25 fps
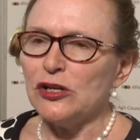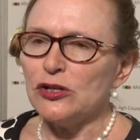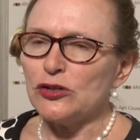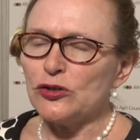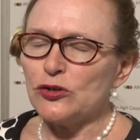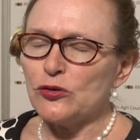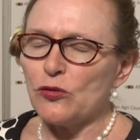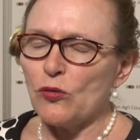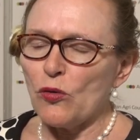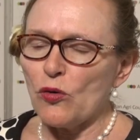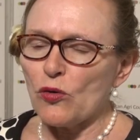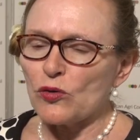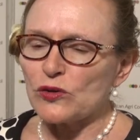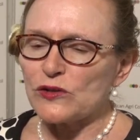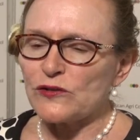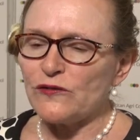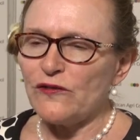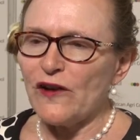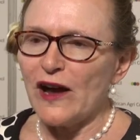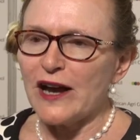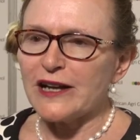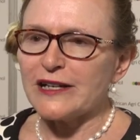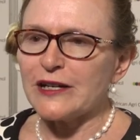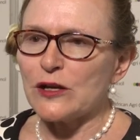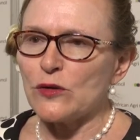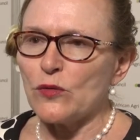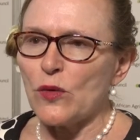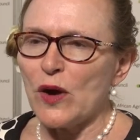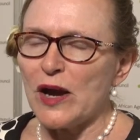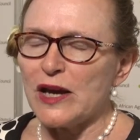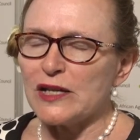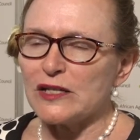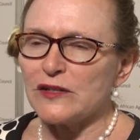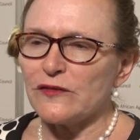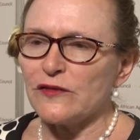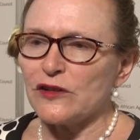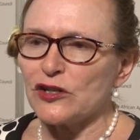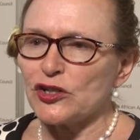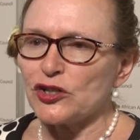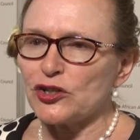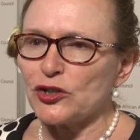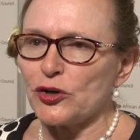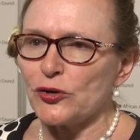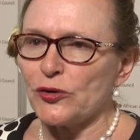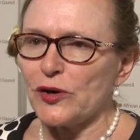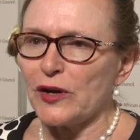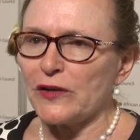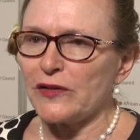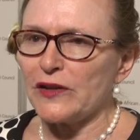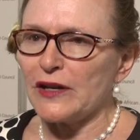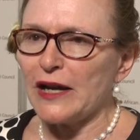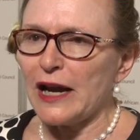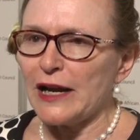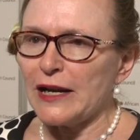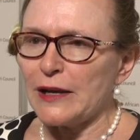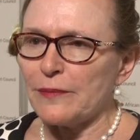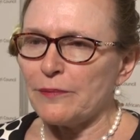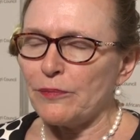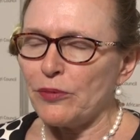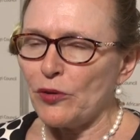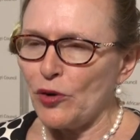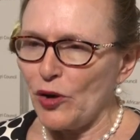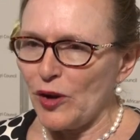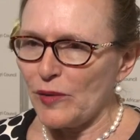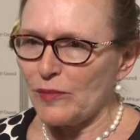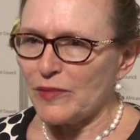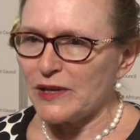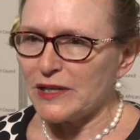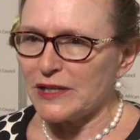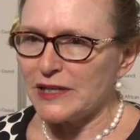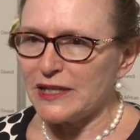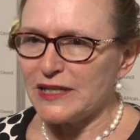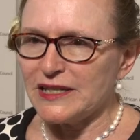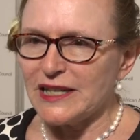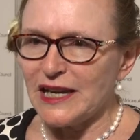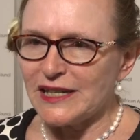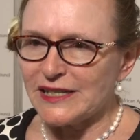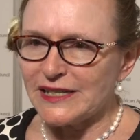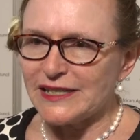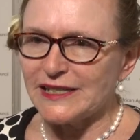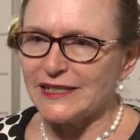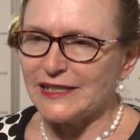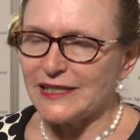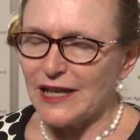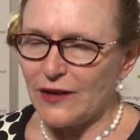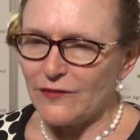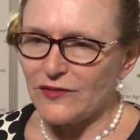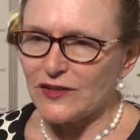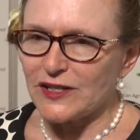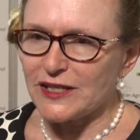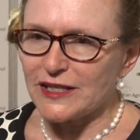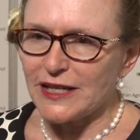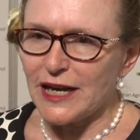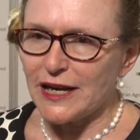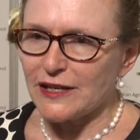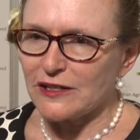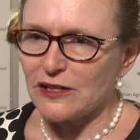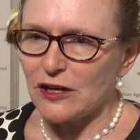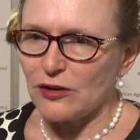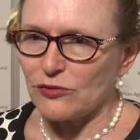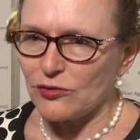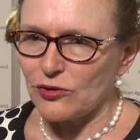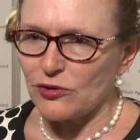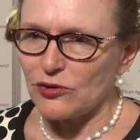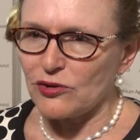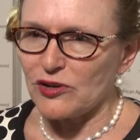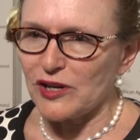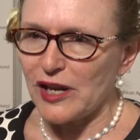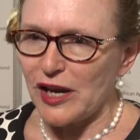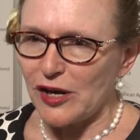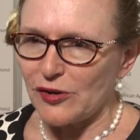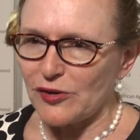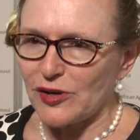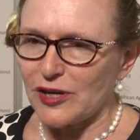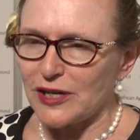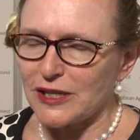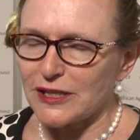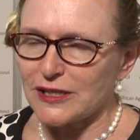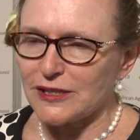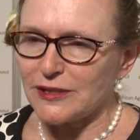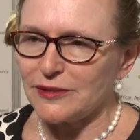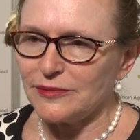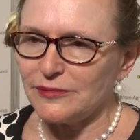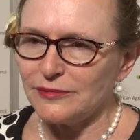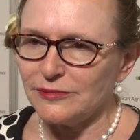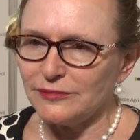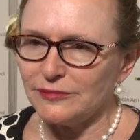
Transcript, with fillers: towards finding ways of ensuring that unemployment doesn't devastate our rural areas.